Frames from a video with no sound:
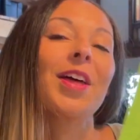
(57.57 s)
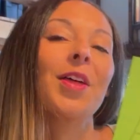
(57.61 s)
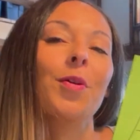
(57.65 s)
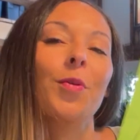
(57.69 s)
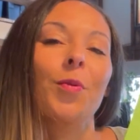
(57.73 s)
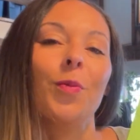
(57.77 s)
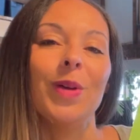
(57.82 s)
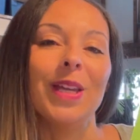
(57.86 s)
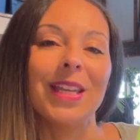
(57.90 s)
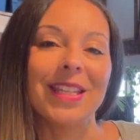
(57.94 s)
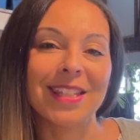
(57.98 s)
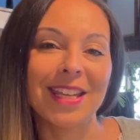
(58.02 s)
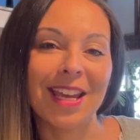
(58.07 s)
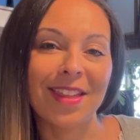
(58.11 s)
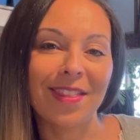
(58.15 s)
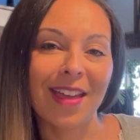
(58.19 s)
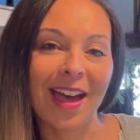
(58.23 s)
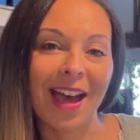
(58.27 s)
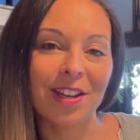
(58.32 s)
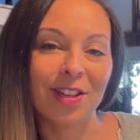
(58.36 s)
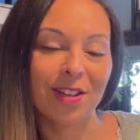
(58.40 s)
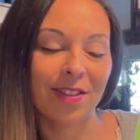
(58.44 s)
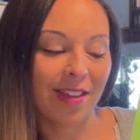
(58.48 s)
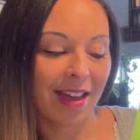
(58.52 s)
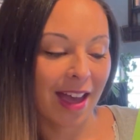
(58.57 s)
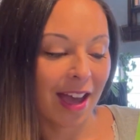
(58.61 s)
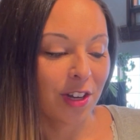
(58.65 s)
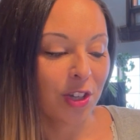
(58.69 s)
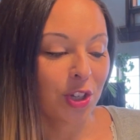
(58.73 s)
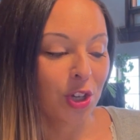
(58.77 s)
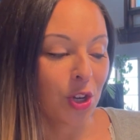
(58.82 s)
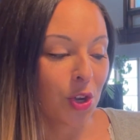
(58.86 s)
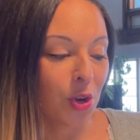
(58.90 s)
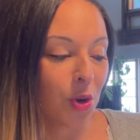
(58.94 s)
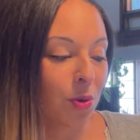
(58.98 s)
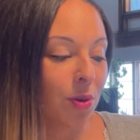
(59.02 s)
We sing that to that
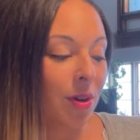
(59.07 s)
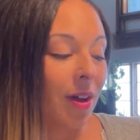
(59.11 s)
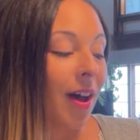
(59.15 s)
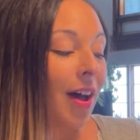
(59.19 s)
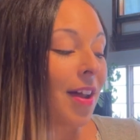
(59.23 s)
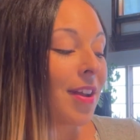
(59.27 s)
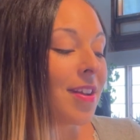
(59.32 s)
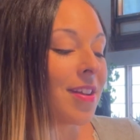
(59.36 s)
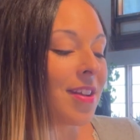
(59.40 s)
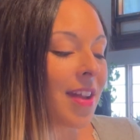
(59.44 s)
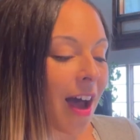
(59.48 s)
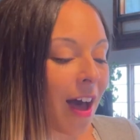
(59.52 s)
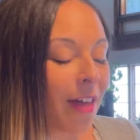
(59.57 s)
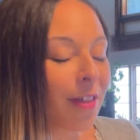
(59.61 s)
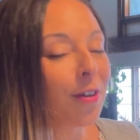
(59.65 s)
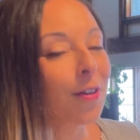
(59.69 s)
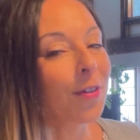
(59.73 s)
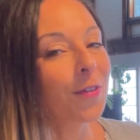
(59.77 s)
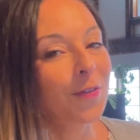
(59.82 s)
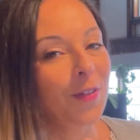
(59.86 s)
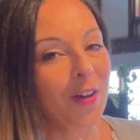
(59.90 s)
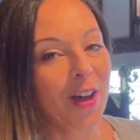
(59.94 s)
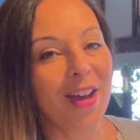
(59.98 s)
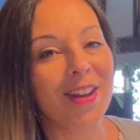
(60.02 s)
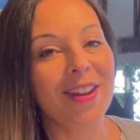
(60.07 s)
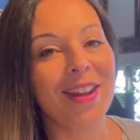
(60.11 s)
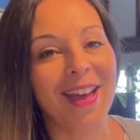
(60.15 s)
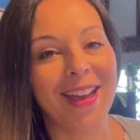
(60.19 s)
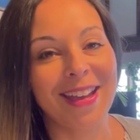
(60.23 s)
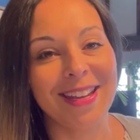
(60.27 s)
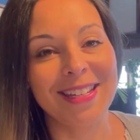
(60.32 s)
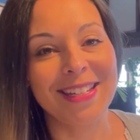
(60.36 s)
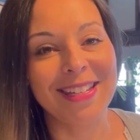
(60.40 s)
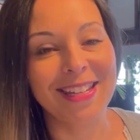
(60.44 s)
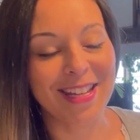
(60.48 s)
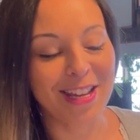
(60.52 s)
tune. Another fun
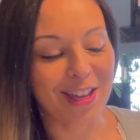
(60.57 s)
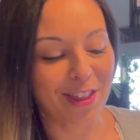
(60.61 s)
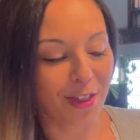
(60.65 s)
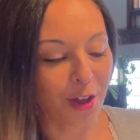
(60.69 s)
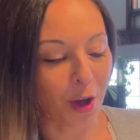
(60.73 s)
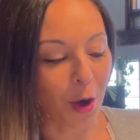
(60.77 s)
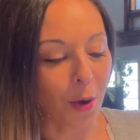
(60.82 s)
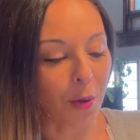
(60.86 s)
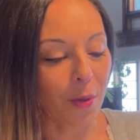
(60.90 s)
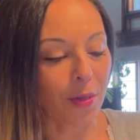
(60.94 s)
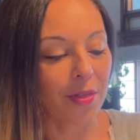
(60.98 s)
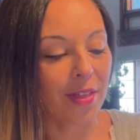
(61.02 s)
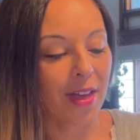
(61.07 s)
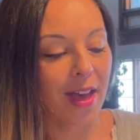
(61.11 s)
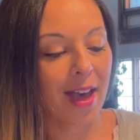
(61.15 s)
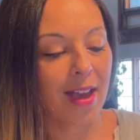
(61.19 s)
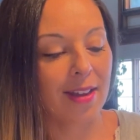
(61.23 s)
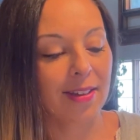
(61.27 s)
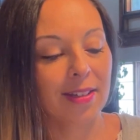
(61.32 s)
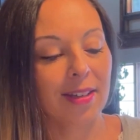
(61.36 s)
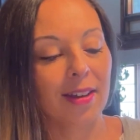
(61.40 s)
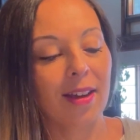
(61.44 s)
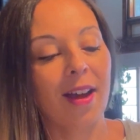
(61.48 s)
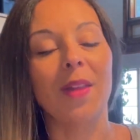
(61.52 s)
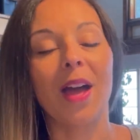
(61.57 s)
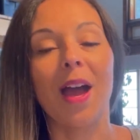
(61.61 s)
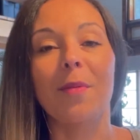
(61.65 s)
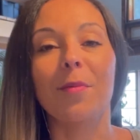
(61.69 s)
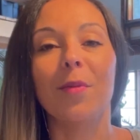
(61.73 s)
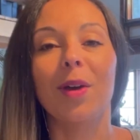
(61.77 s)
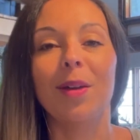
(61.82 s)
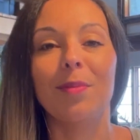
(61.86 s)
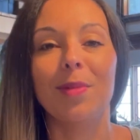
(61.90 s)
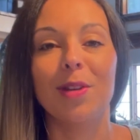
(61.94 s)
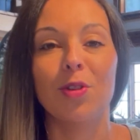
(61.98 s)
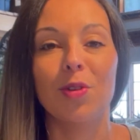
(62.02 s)
idea, though, that I'm
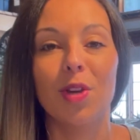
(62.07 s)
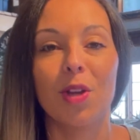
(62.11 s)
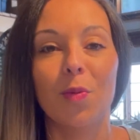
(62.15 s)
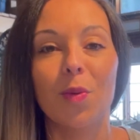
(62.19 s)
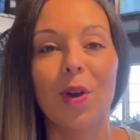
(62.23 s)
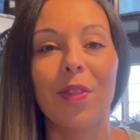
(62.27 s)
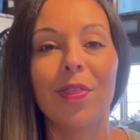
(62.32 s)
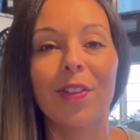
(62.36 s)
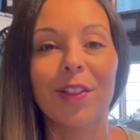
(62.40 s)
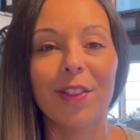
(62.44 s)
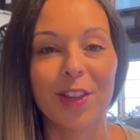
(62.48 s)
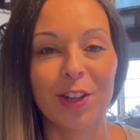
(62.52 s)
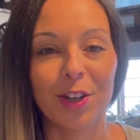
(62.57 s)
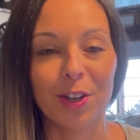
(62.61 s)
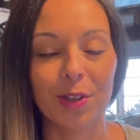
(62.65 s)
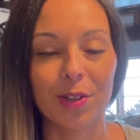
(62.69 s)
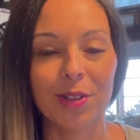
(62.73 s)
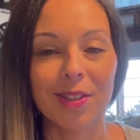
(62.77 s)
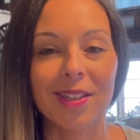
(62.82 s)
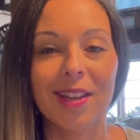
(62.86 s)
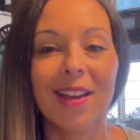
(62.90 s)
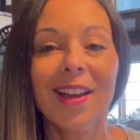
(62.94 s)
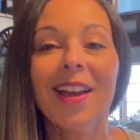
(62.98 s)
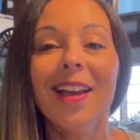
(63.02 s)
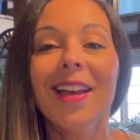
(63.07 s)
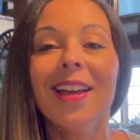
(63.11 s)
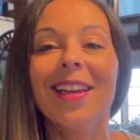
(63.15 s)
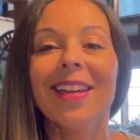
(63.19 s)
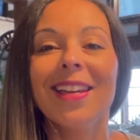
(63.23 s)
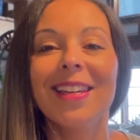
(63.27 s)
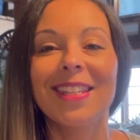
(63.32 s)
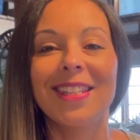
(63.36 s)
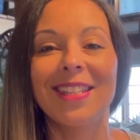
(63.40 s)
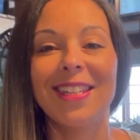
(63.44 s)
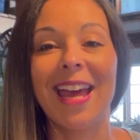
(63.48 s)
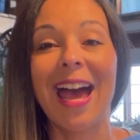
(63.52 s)
going to be doing with the littles
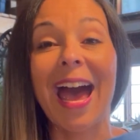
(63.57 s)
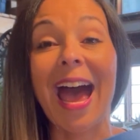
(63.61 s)
is to